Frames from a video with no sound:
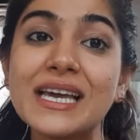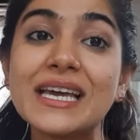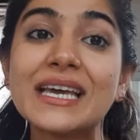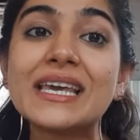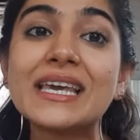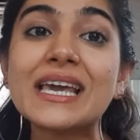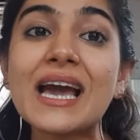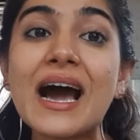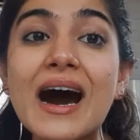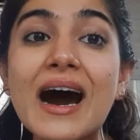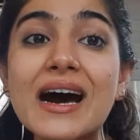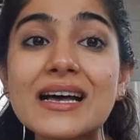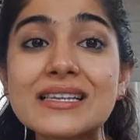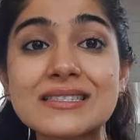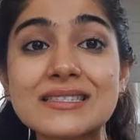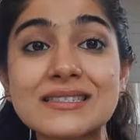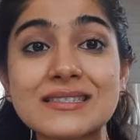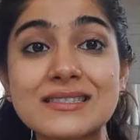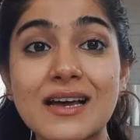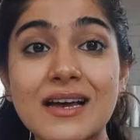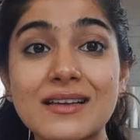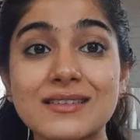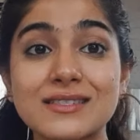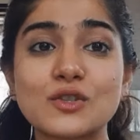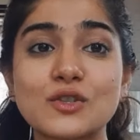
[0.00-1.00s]
He
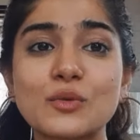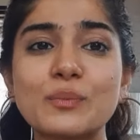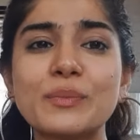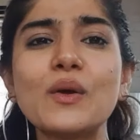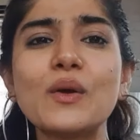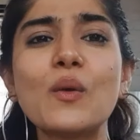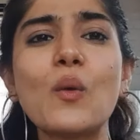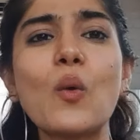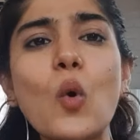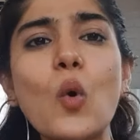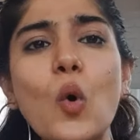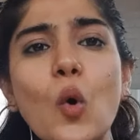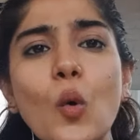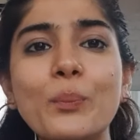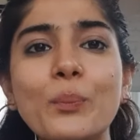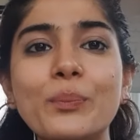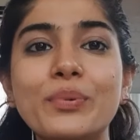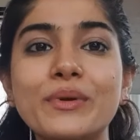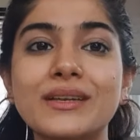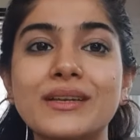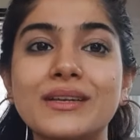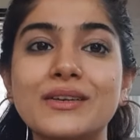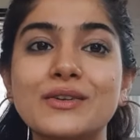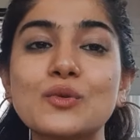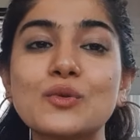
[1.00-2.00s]
asks us to be
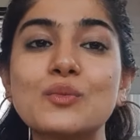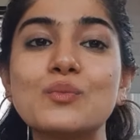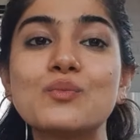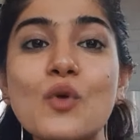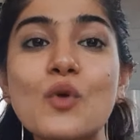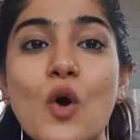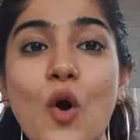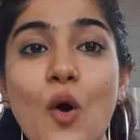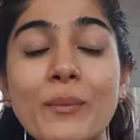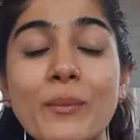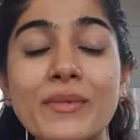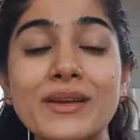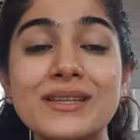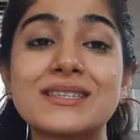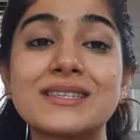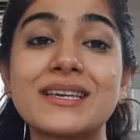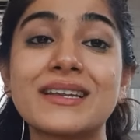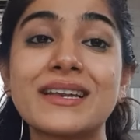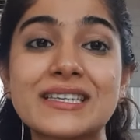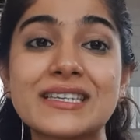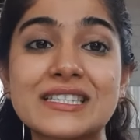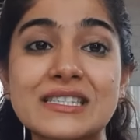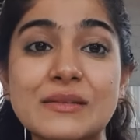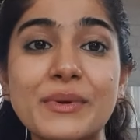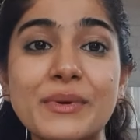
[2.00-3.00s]
open to moments and
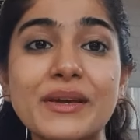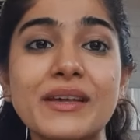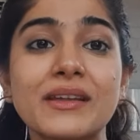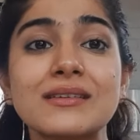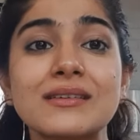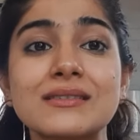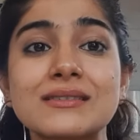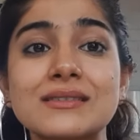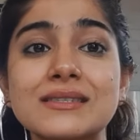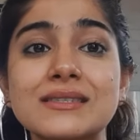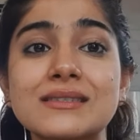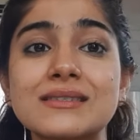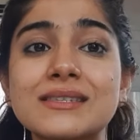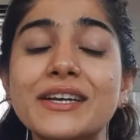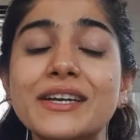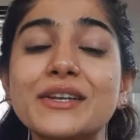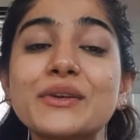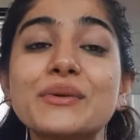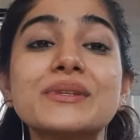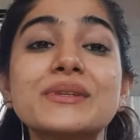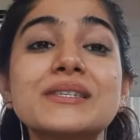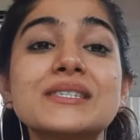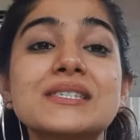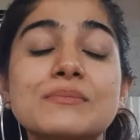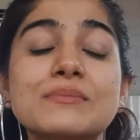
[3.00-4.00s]
experiences that
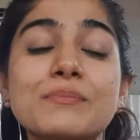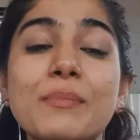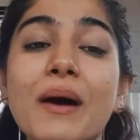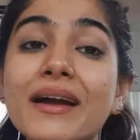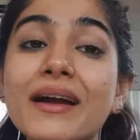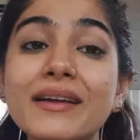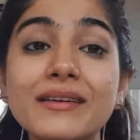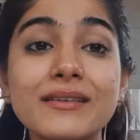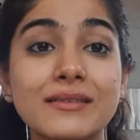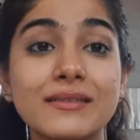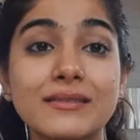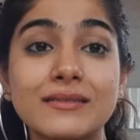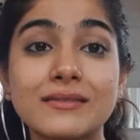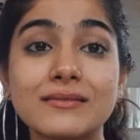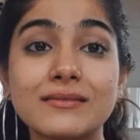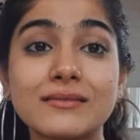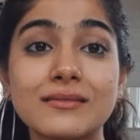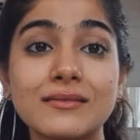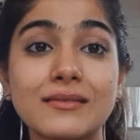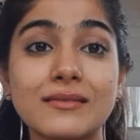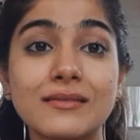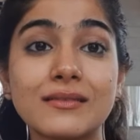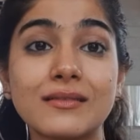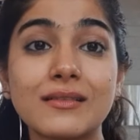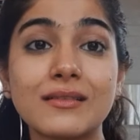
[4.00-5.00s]
you inspired.
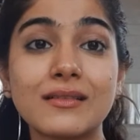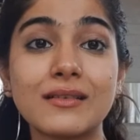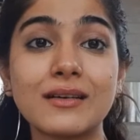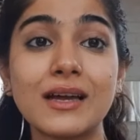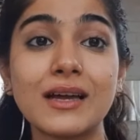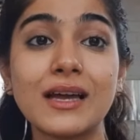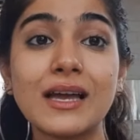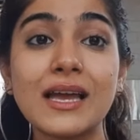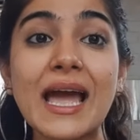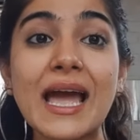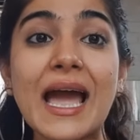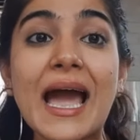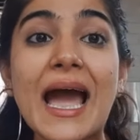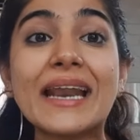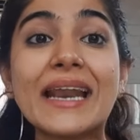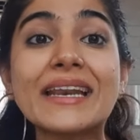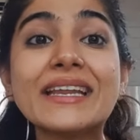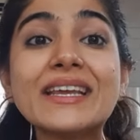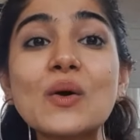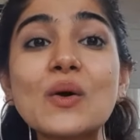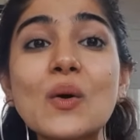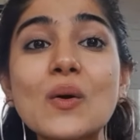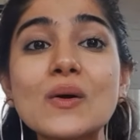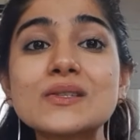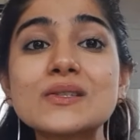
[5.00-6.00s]
And
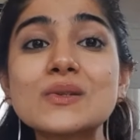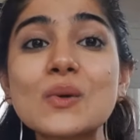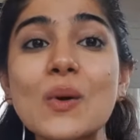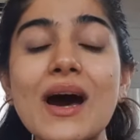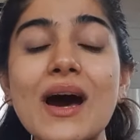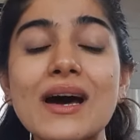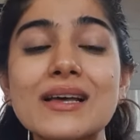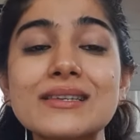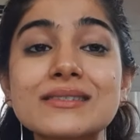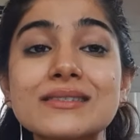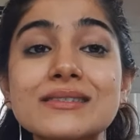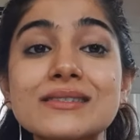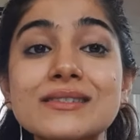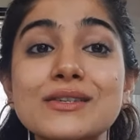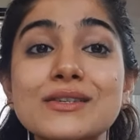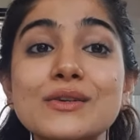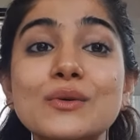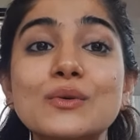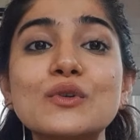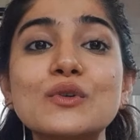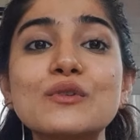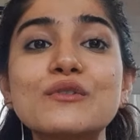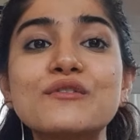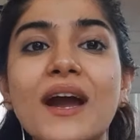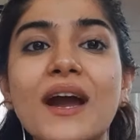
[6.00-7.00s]
he also asks
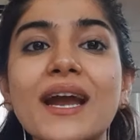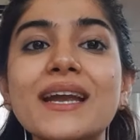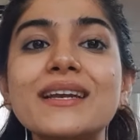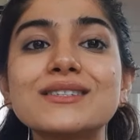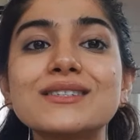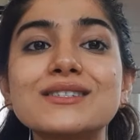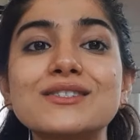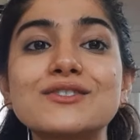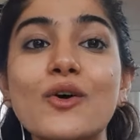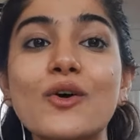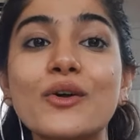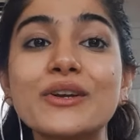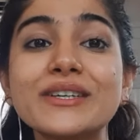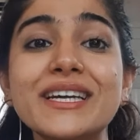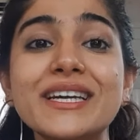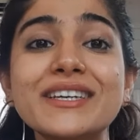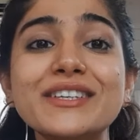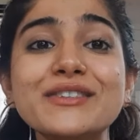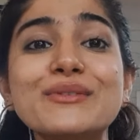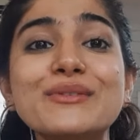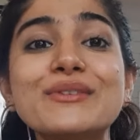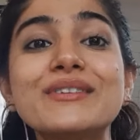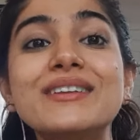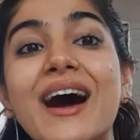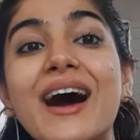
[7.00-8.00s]
you to find a story that
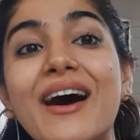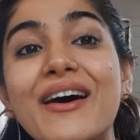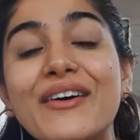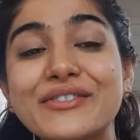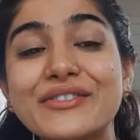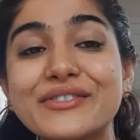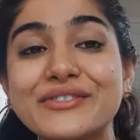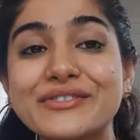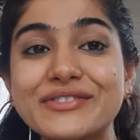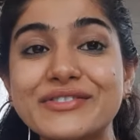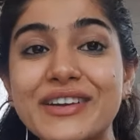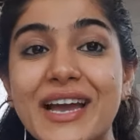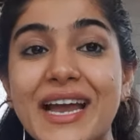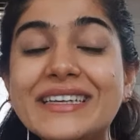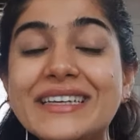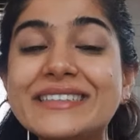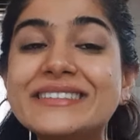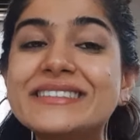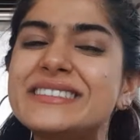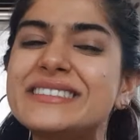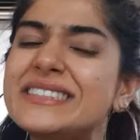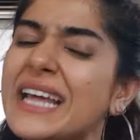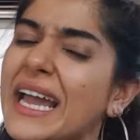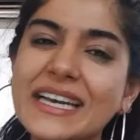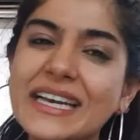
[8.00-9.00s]
you love and
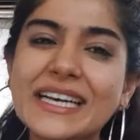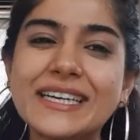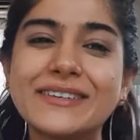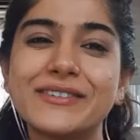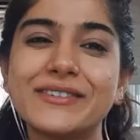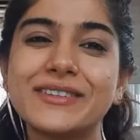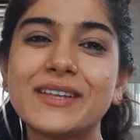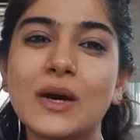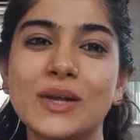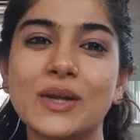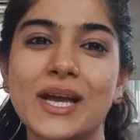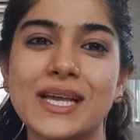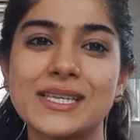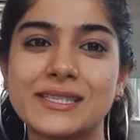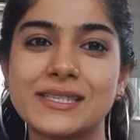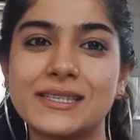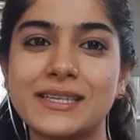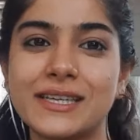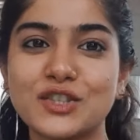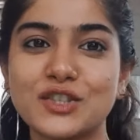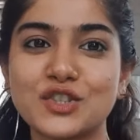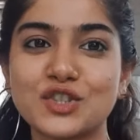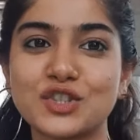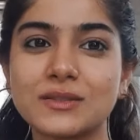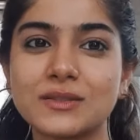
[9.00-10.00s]
tell it without
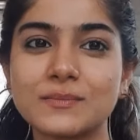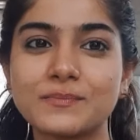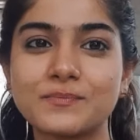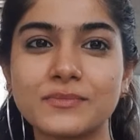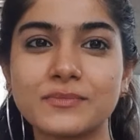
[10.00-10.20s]
hesitation.